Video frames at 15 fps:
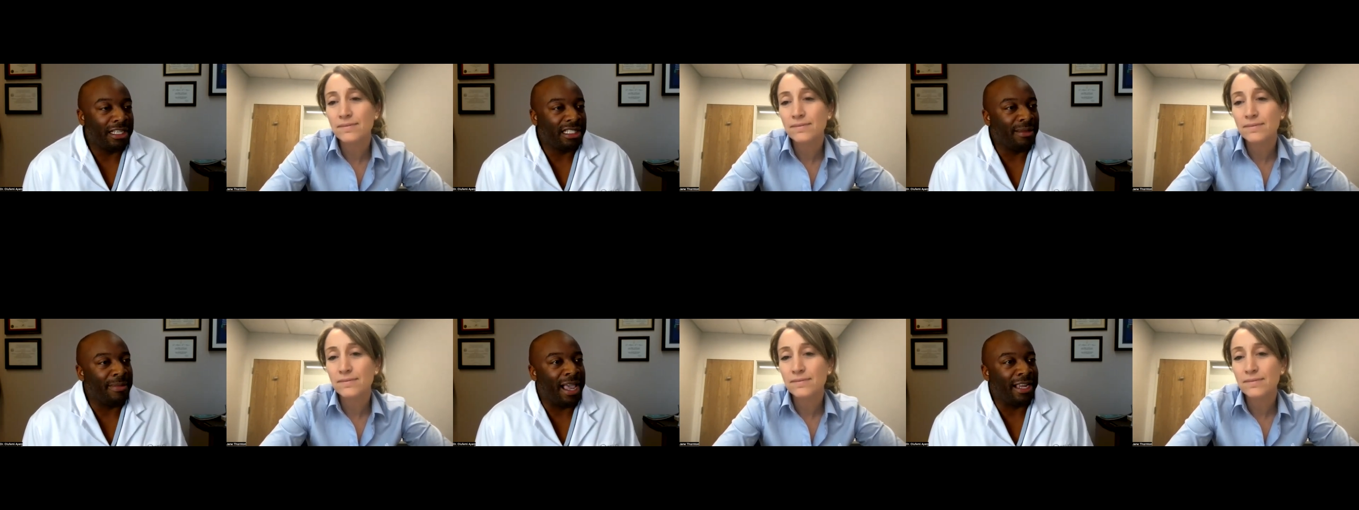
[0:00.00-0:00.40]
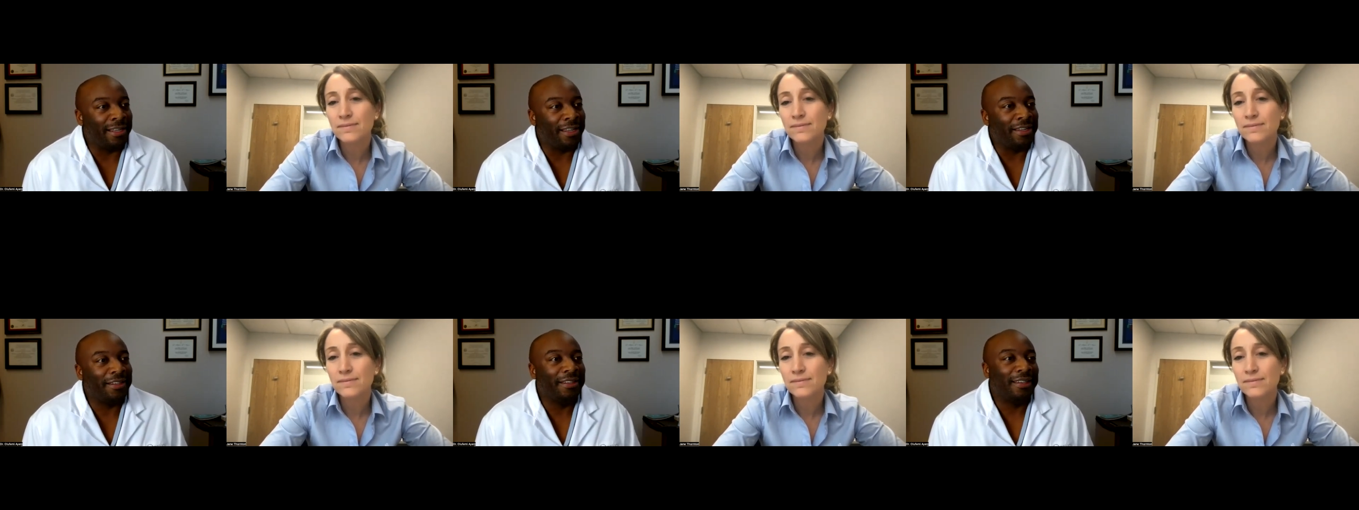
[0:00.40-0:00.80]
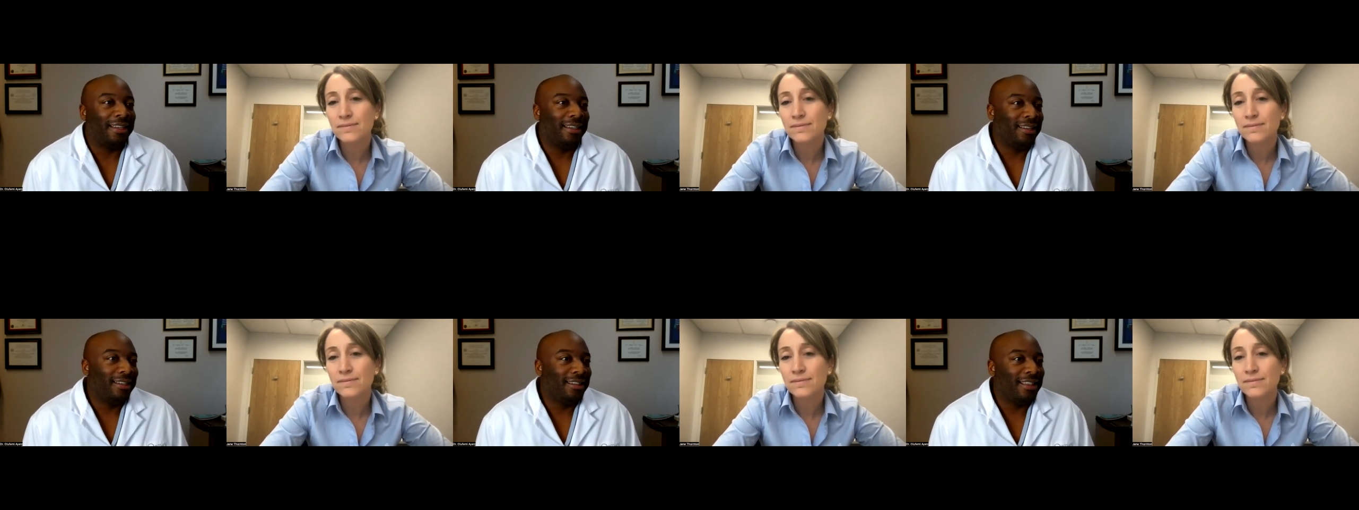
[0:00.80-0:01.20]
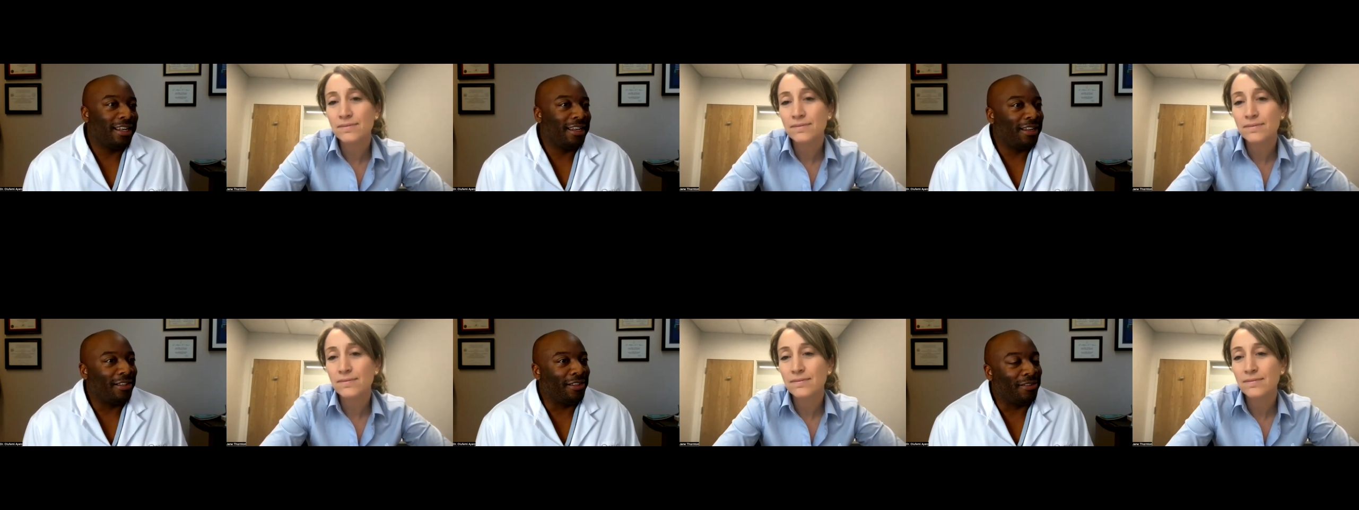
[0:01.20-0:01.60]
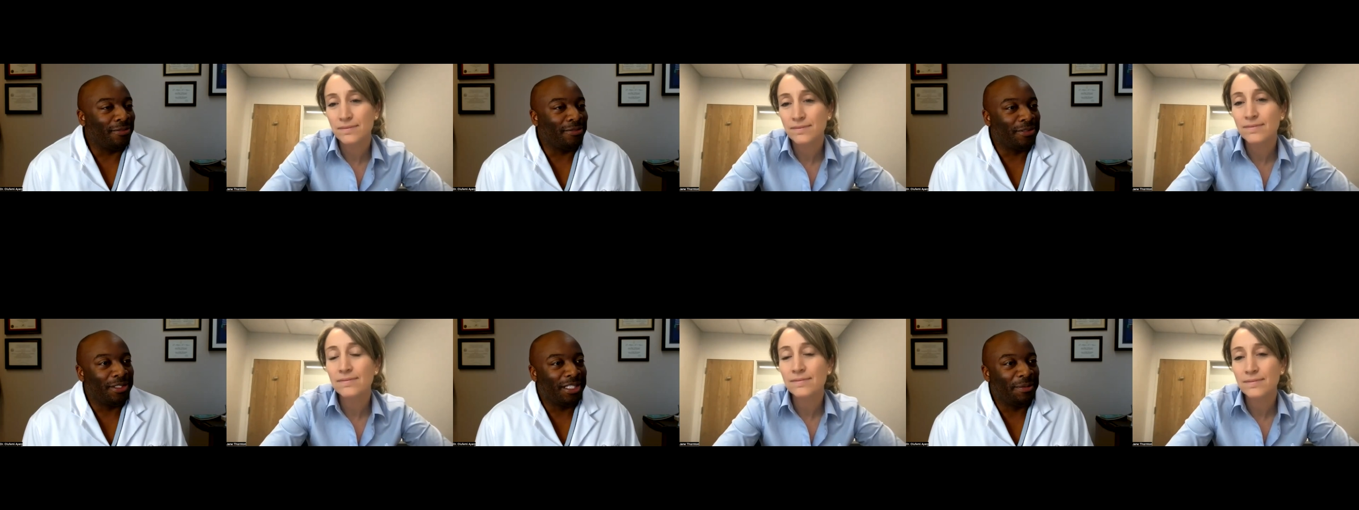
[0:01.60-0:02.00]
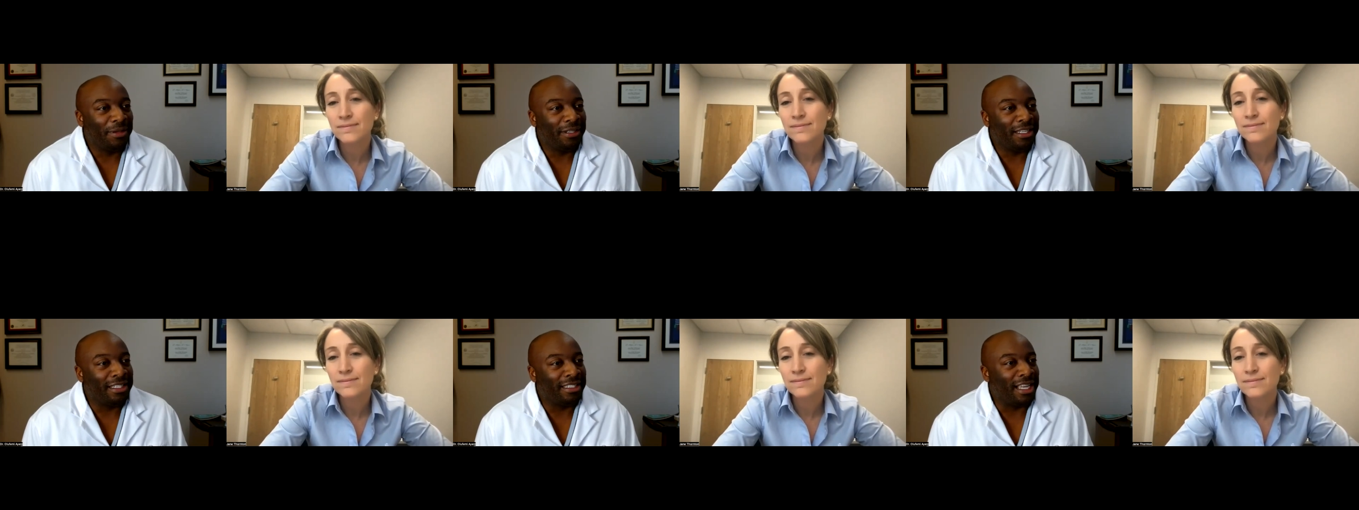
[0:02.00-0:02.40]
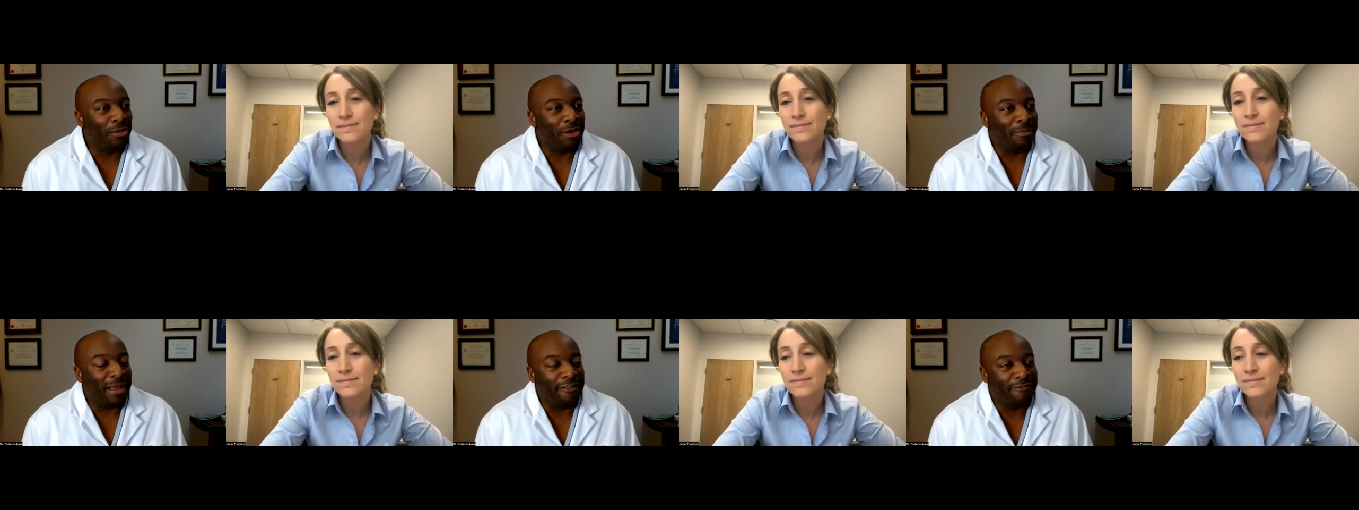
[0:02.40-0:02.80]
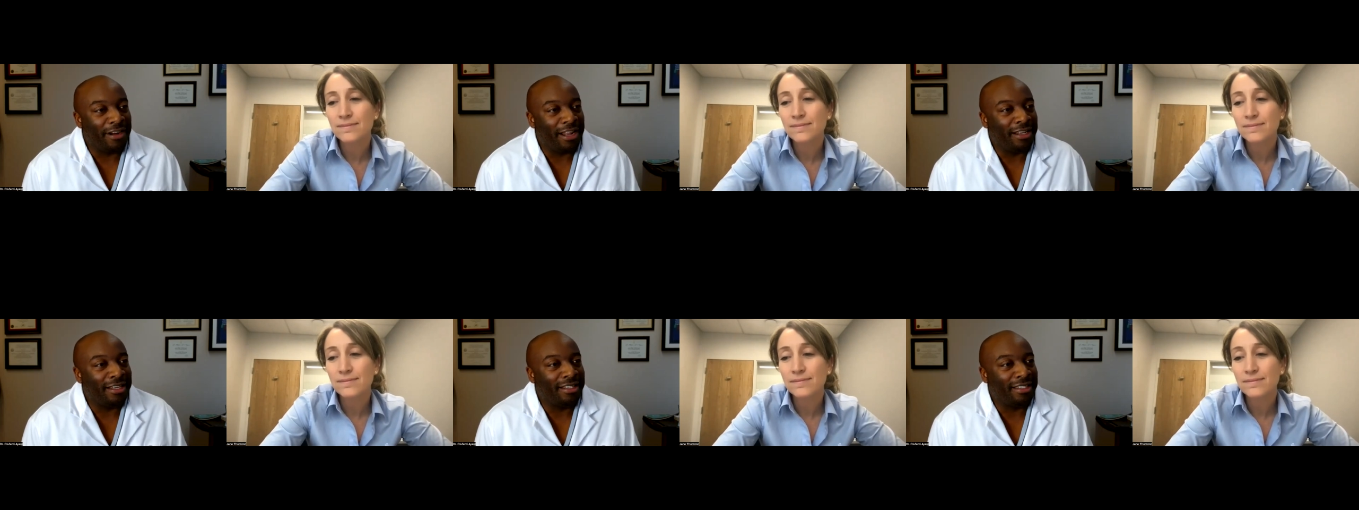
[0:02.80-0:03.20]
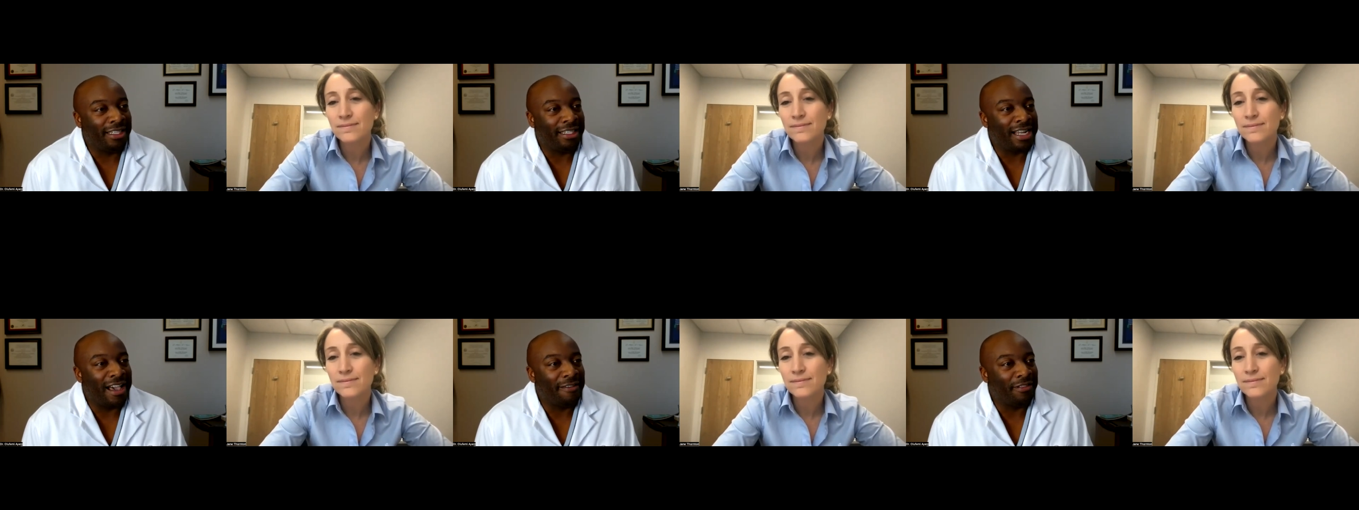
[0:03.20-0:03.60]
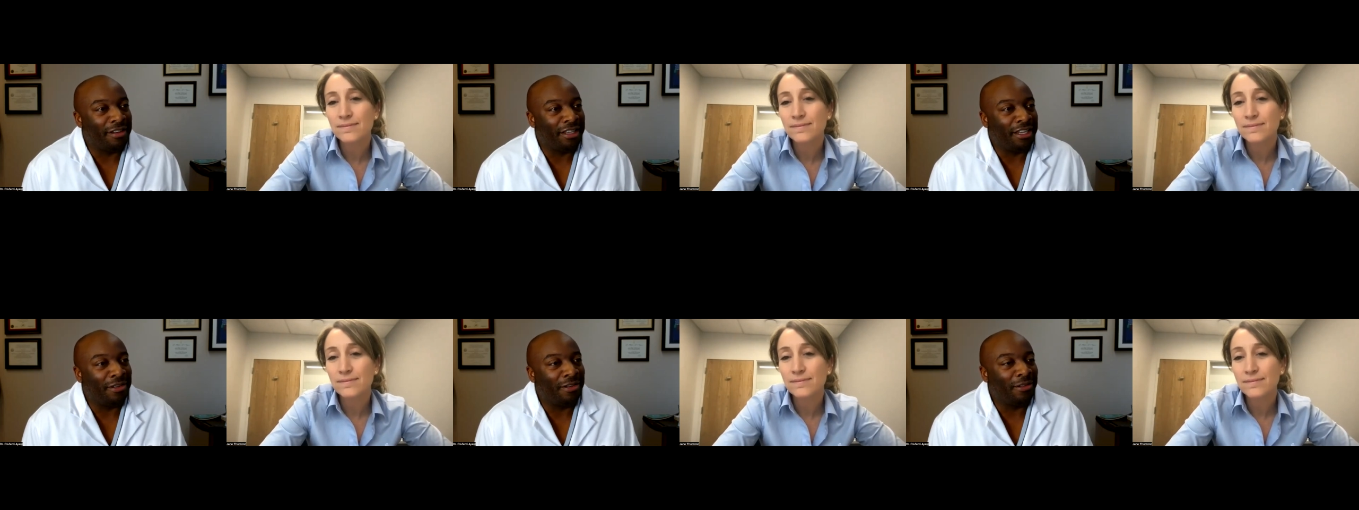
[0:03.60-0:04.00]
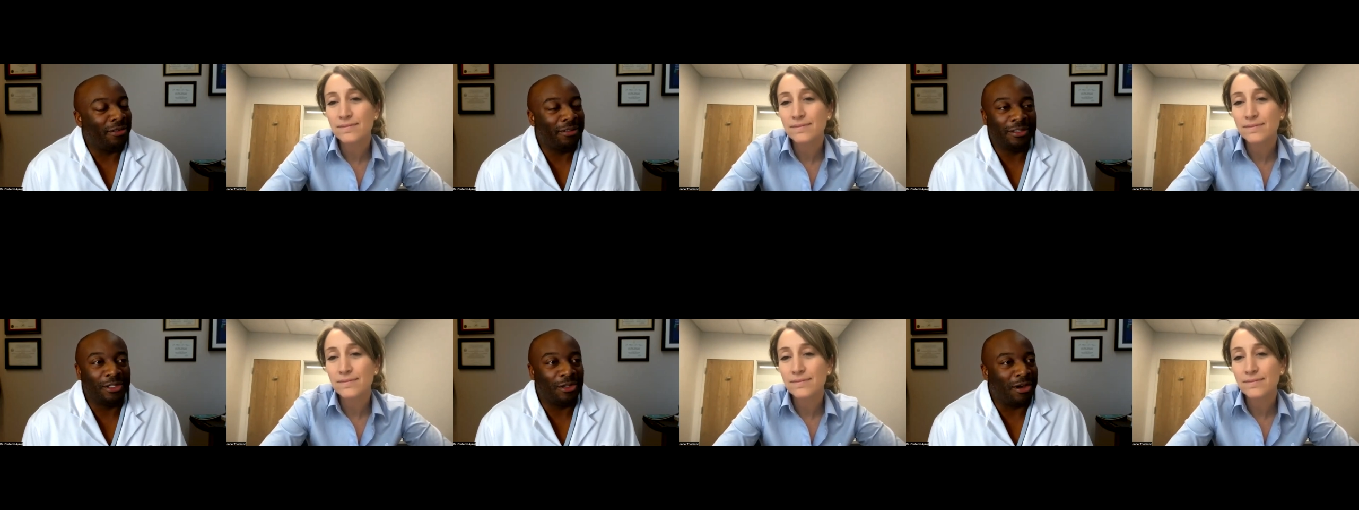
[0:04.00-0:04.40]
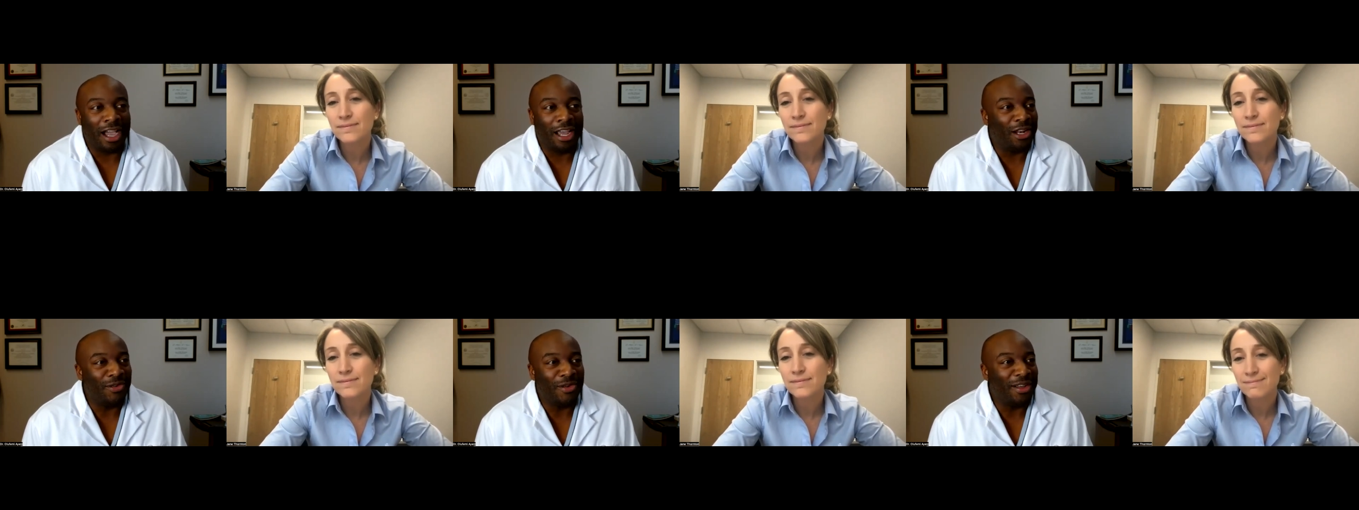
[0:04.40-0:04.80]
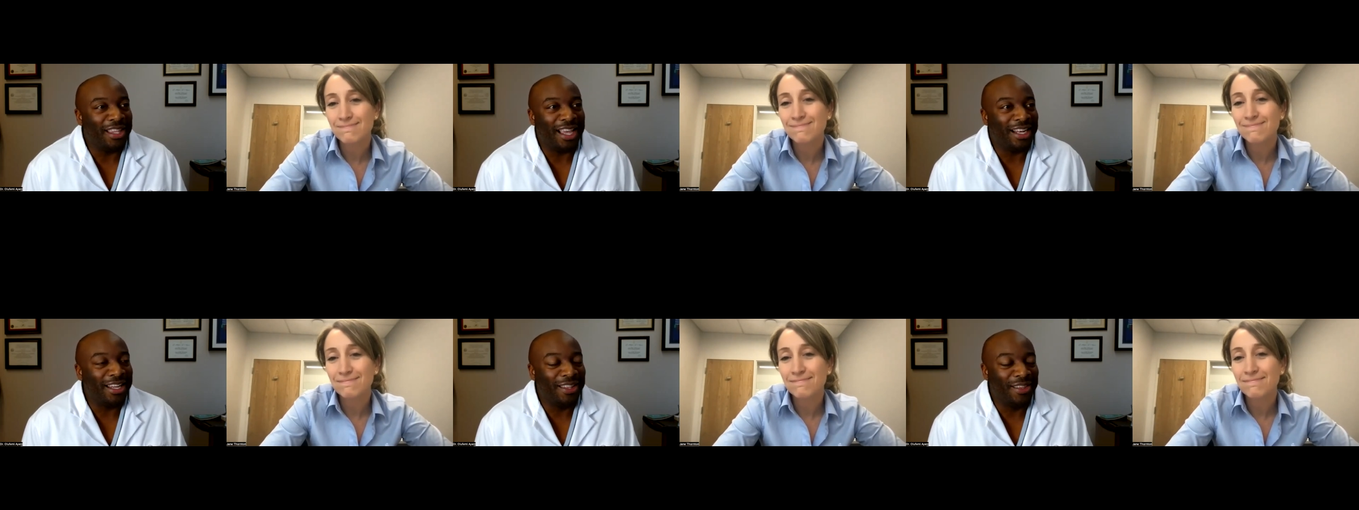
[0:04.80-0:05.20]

Speaker 1: Tesla magnet, then they'll typically say, well, my friend didn't have the needle, so I don't want that